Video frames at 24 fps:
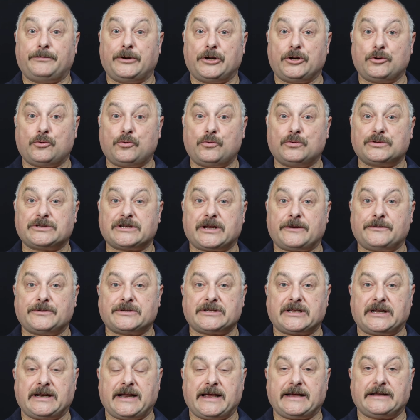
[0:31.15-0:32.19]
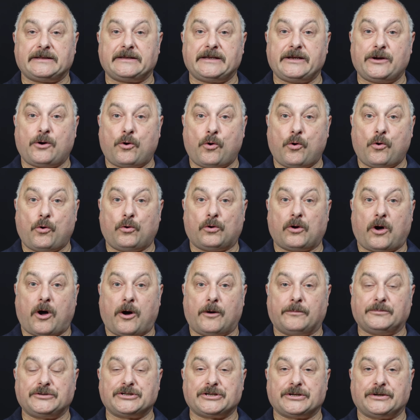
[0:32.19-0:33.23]
but also select the all
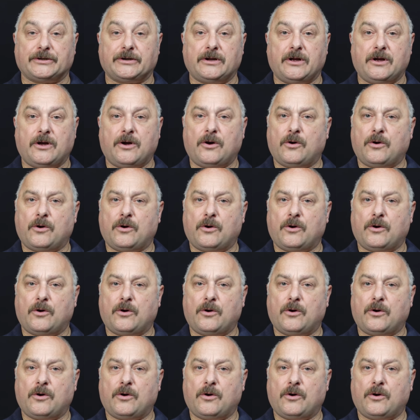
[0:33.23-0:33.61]
option